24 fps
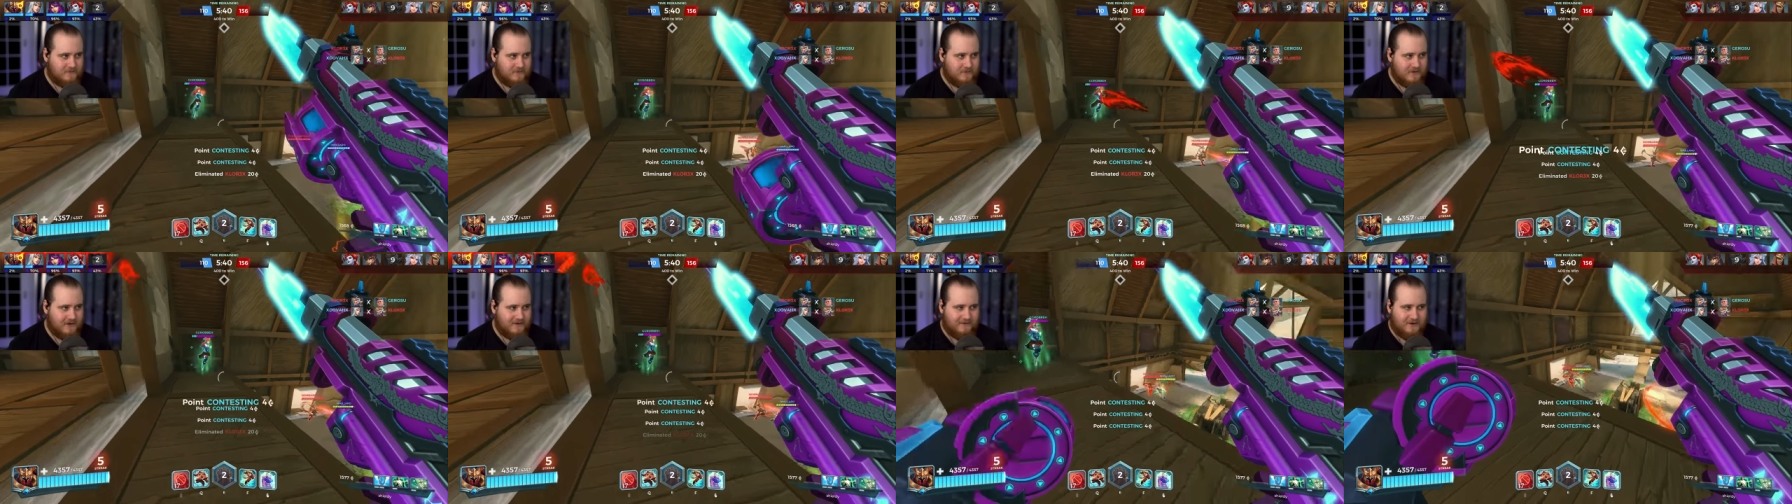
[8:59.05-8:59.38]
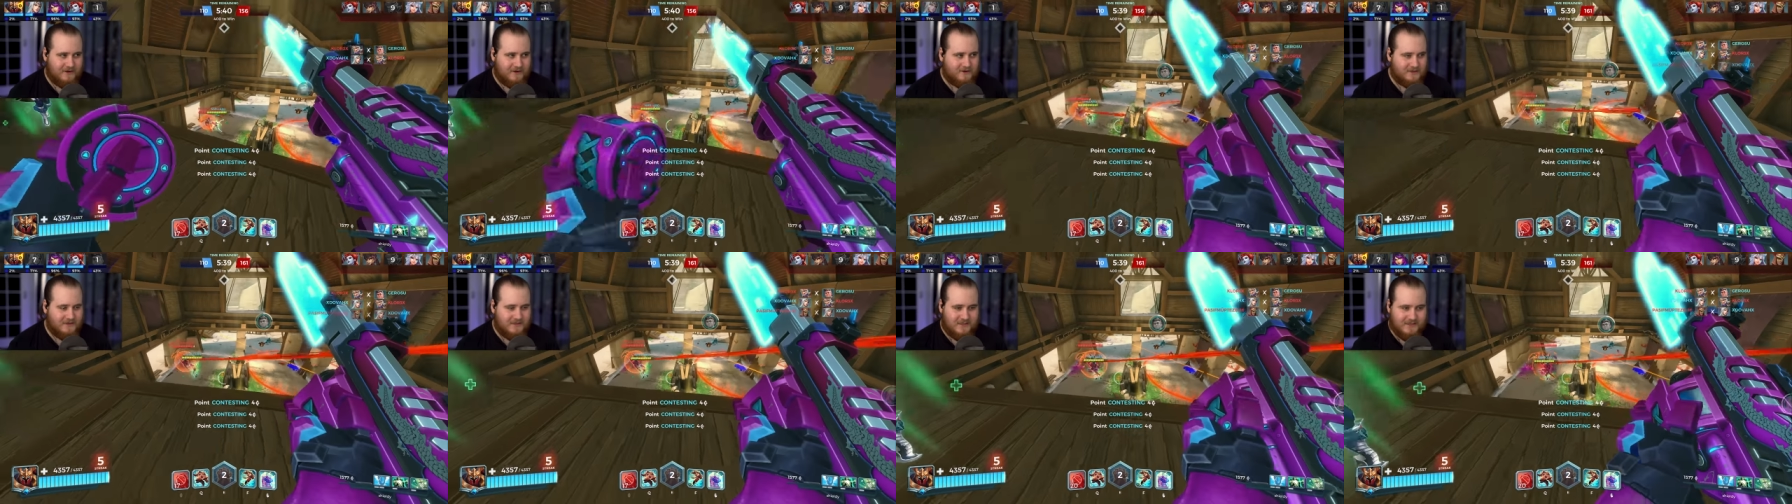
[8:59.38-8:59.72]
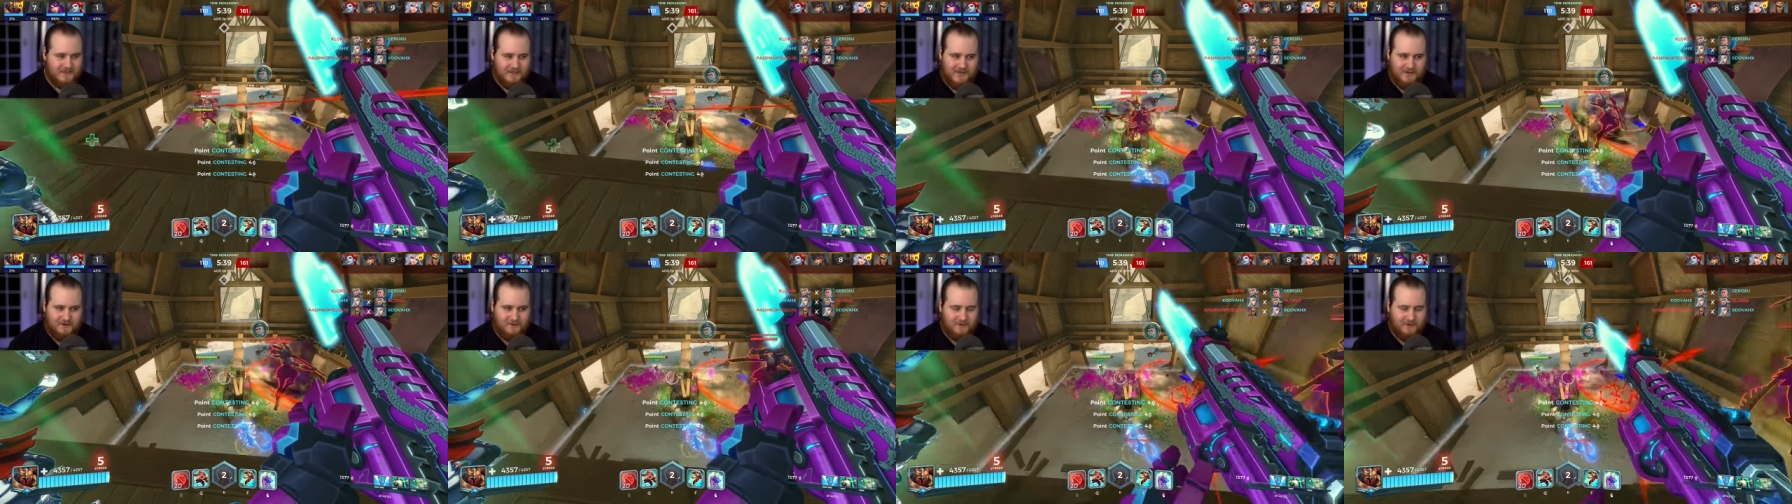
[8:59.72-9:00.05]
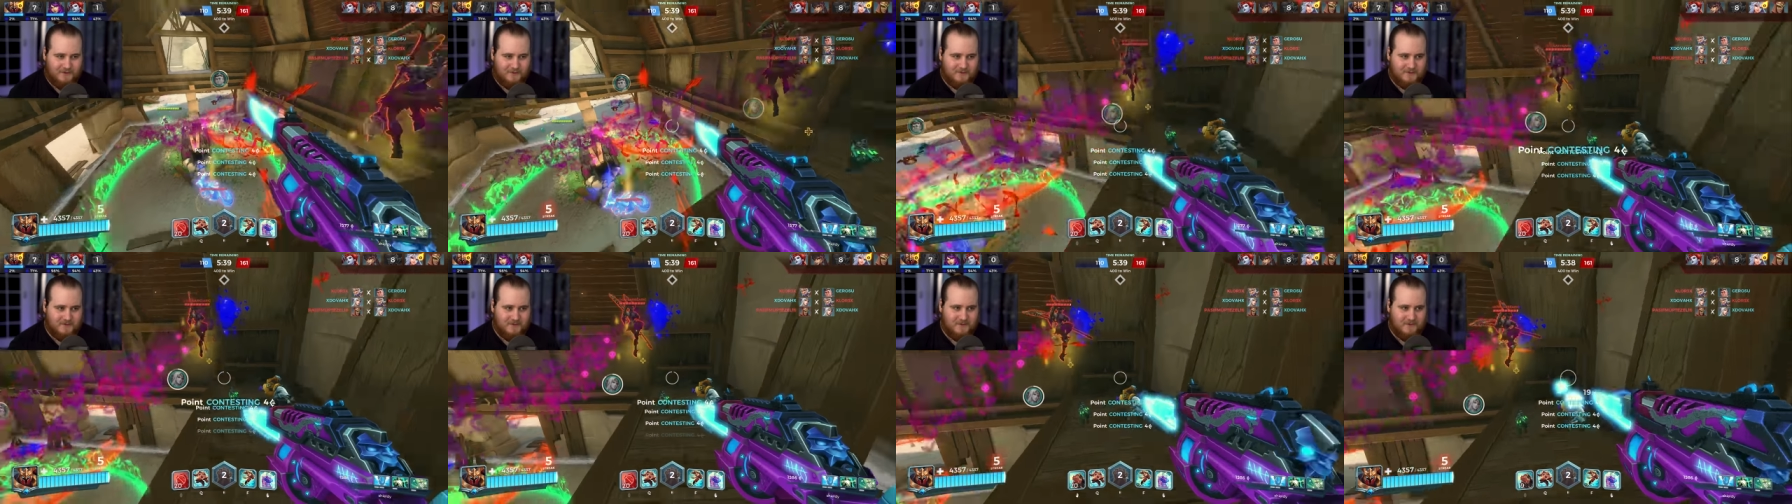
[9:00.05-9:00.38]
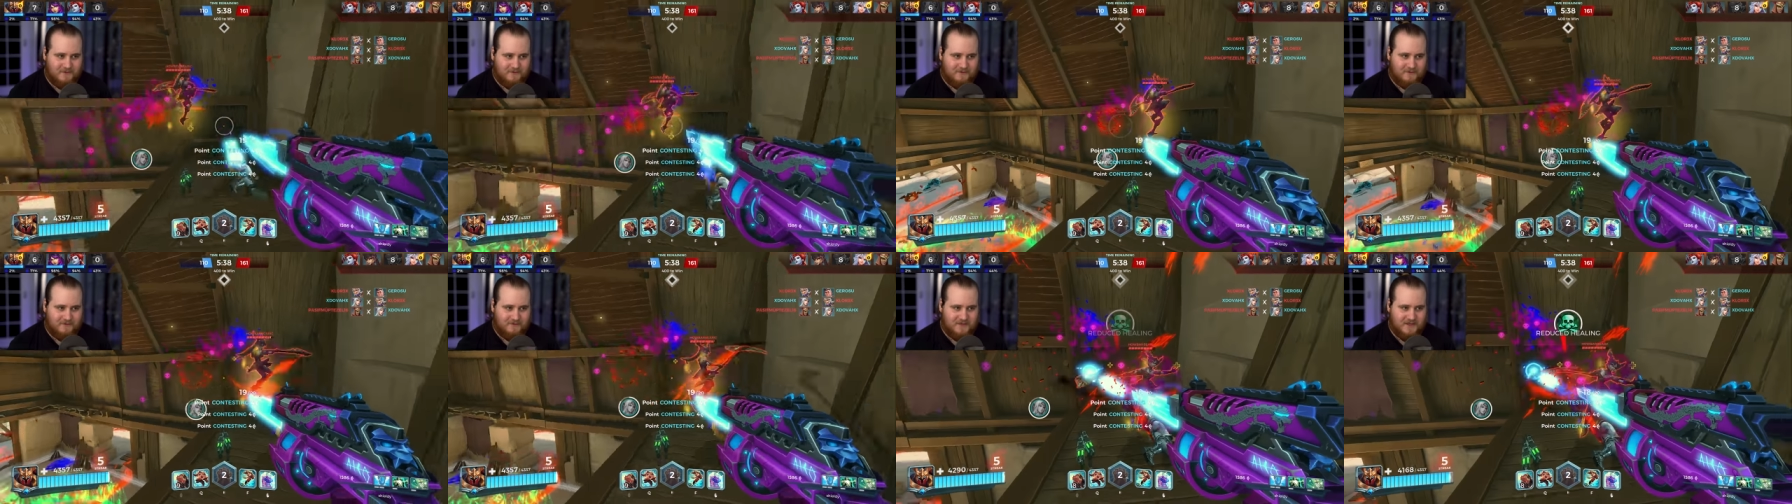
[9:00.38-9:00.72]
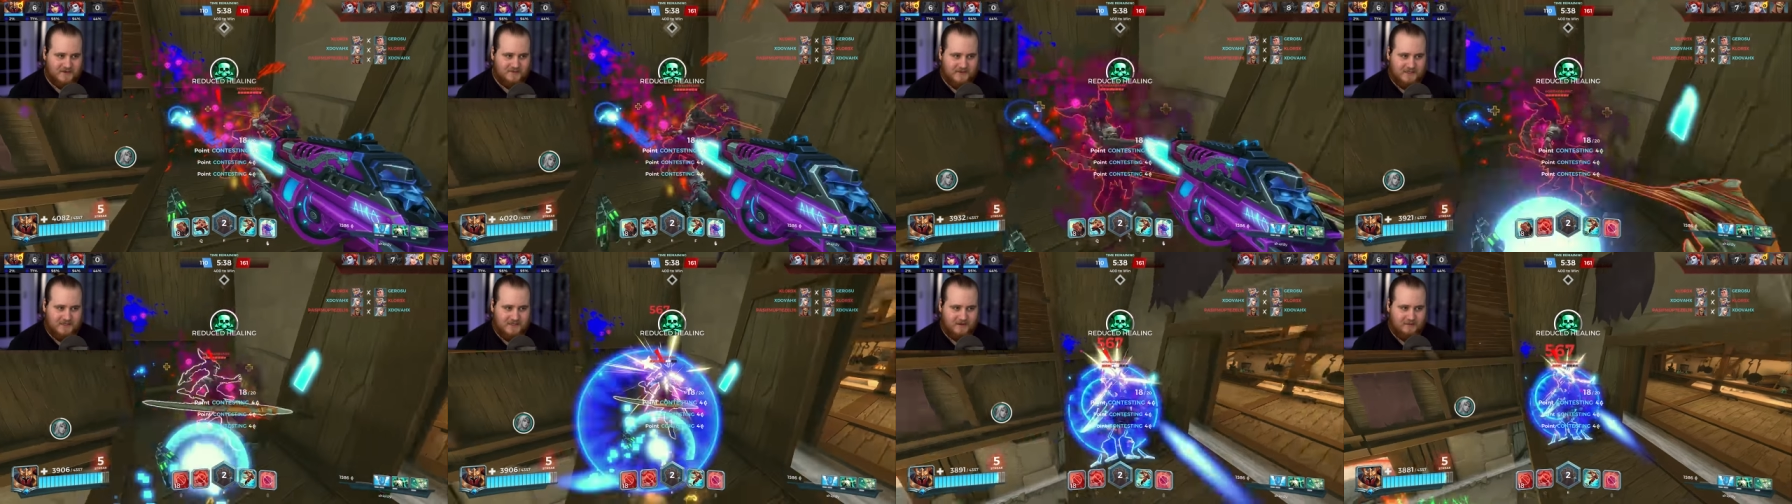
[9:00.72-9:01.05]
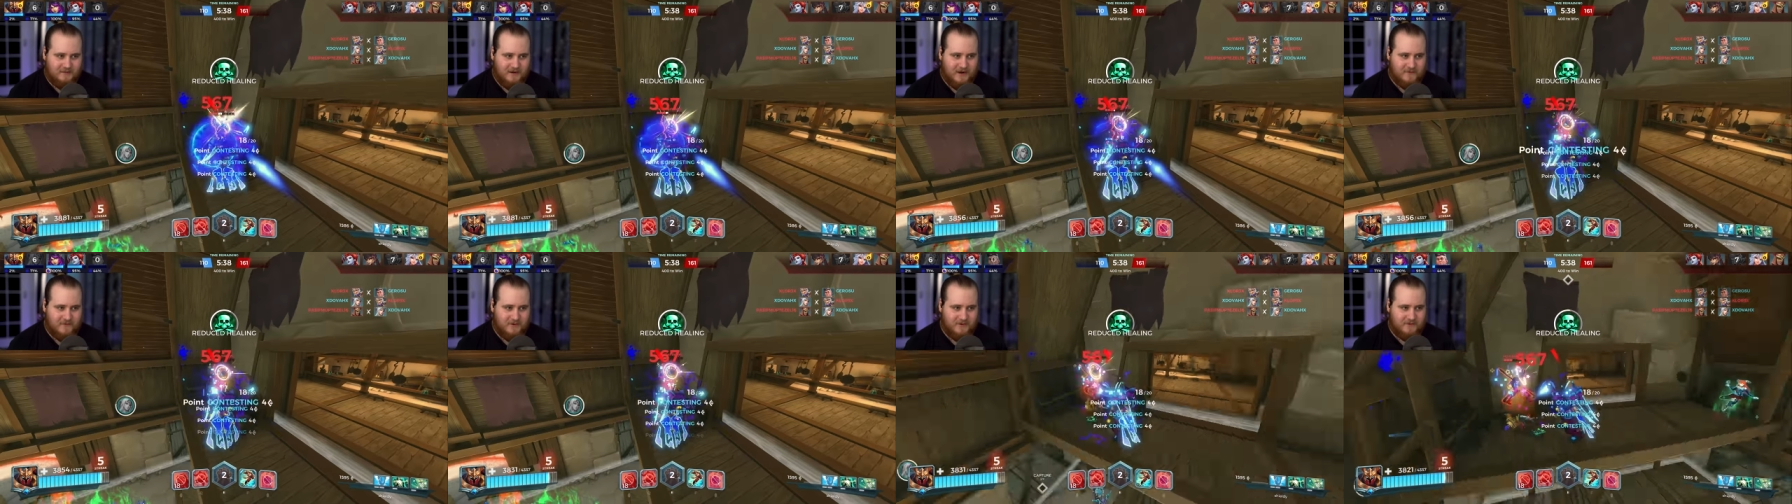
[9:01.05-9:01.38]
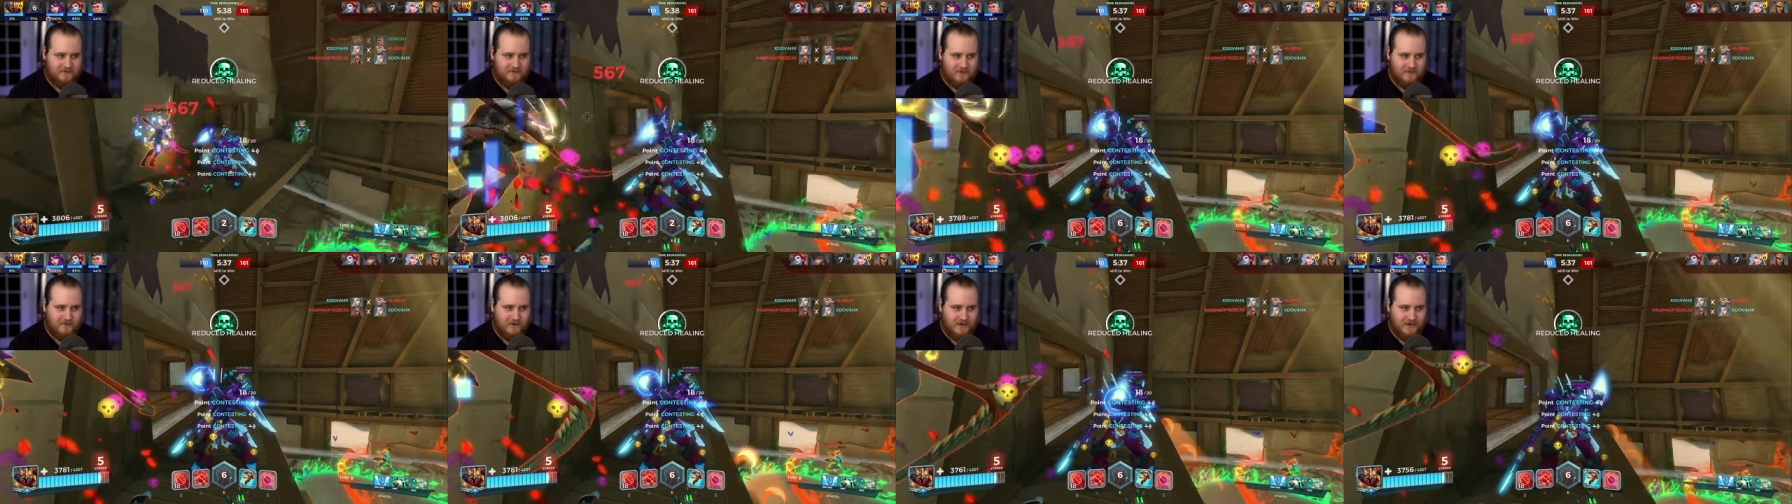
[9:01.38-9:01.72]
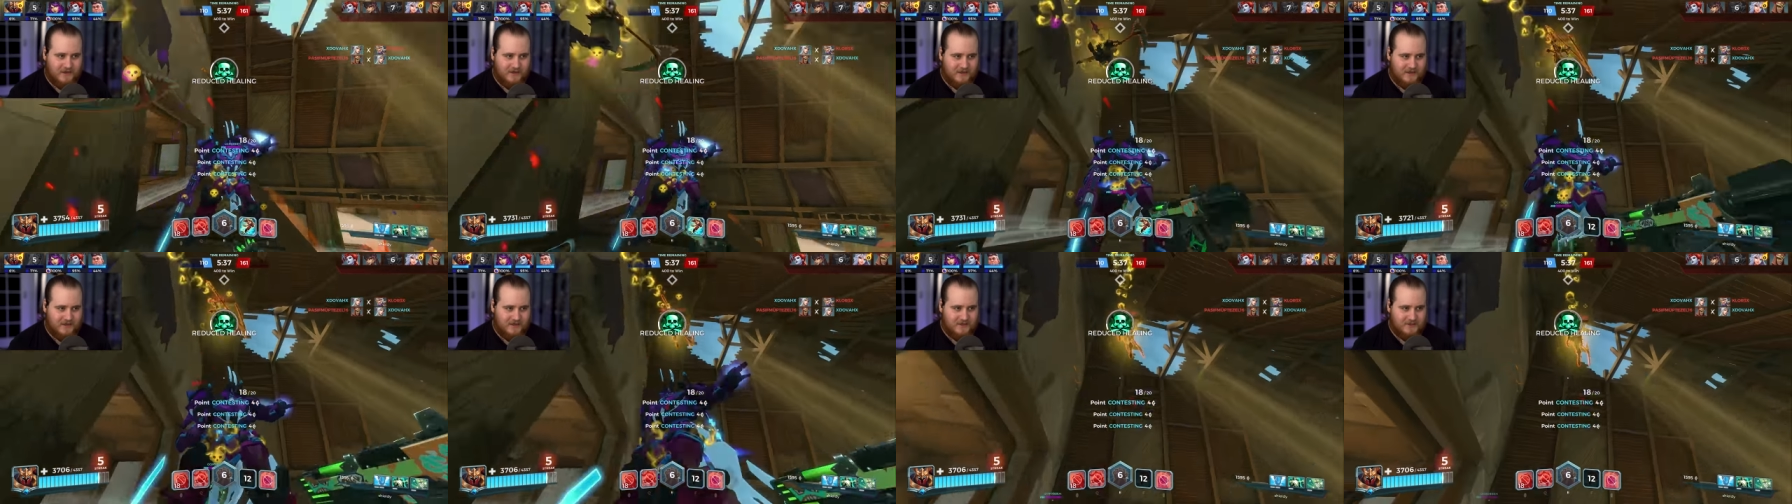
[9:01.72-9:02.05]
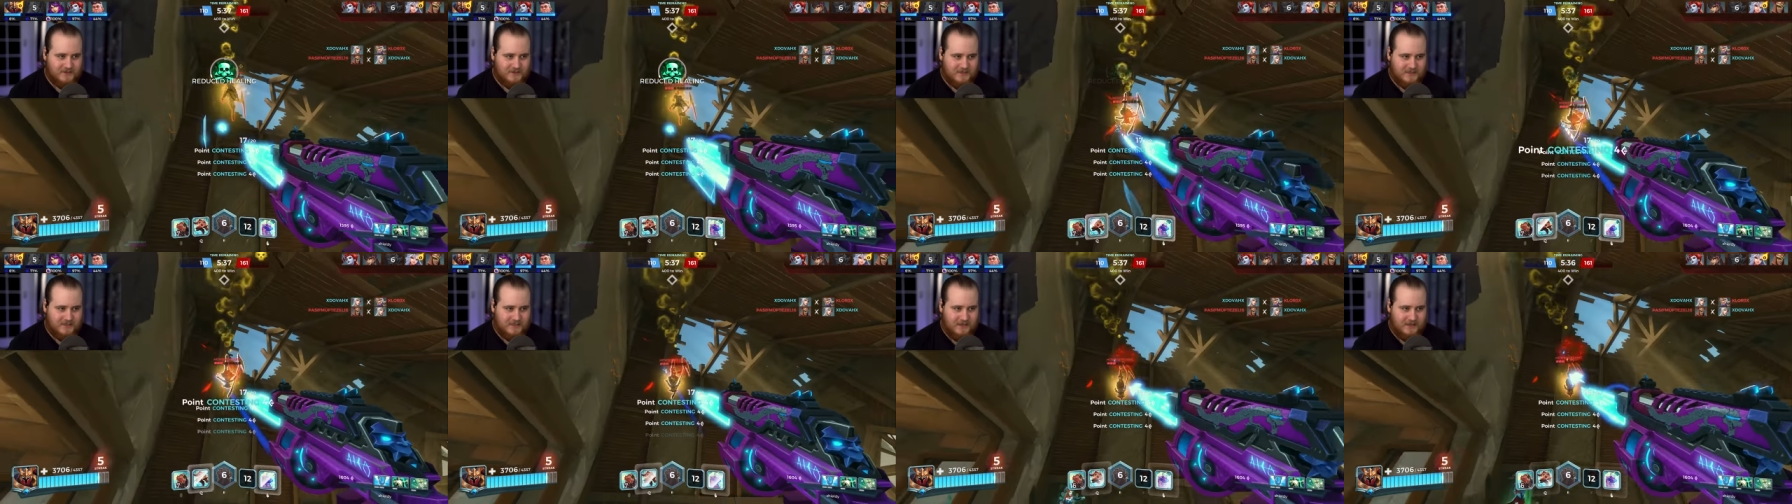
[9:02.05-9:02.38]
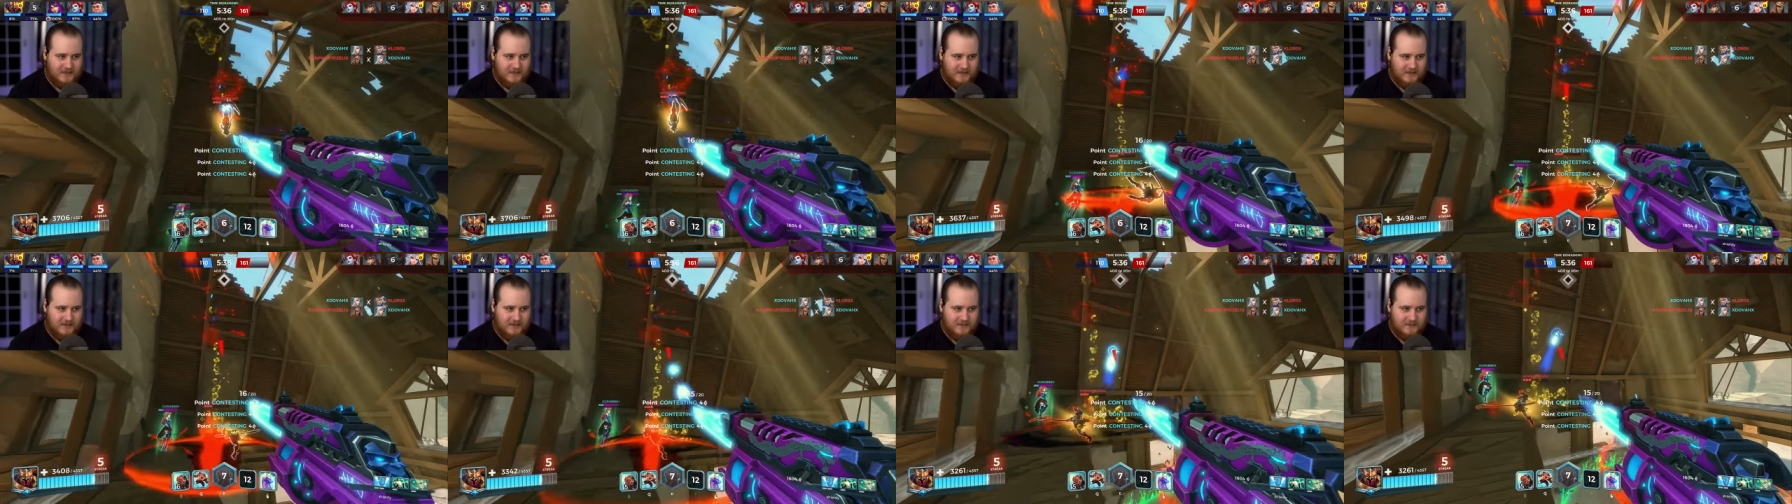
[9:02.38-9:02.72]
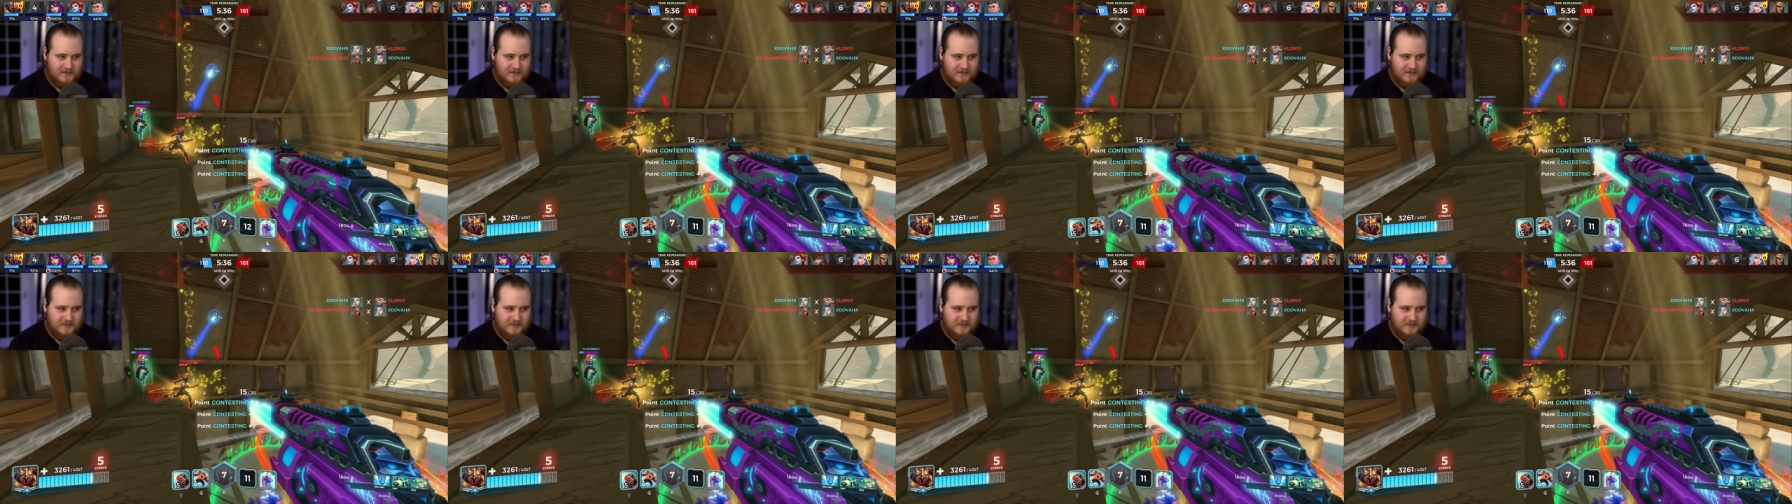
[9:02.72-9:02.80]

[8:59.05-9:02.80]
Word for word: Never noticed the sound on that ultimate before for some reason. Grab on the Vora. She's dead here